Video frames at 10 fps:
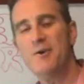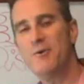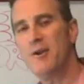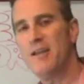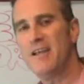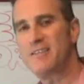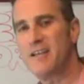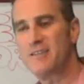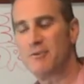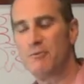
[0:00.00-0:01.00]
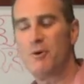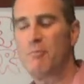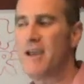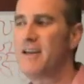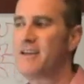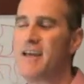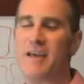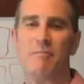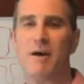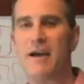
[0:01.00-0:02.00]
you know what, it's a real pain to
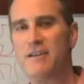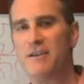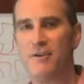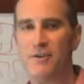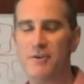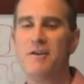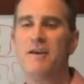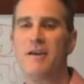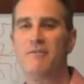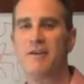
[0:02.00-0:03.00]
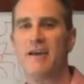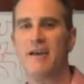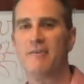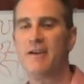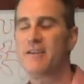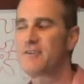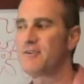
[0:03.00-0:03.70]
take it back to your unit every night, right?